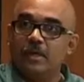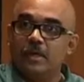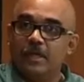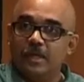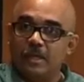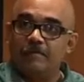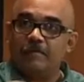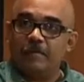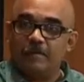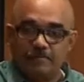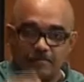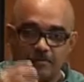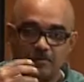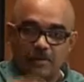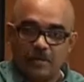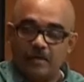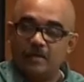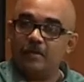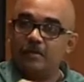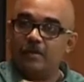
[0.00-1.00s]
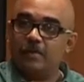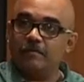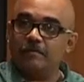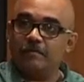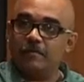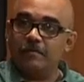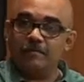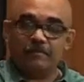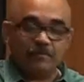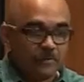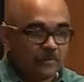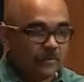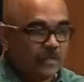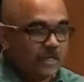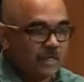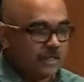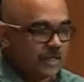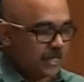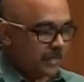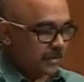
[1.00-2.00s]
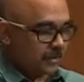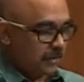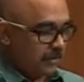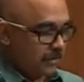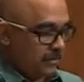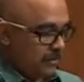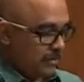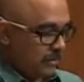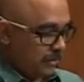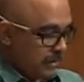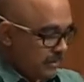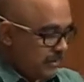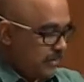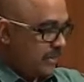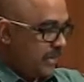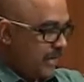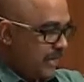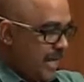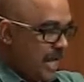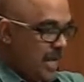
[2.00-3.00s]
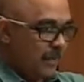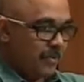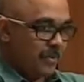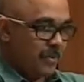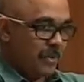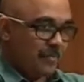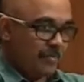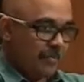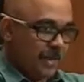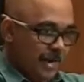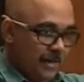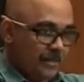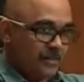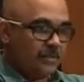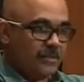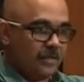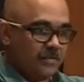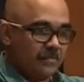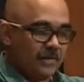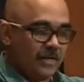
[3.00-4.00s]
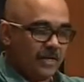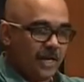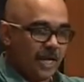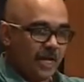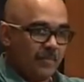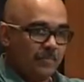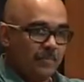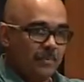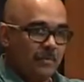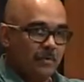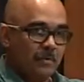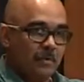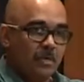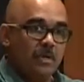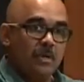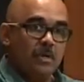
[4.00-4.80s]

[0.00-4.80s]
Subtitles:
If you think that this can happen, the bad stuff can happen,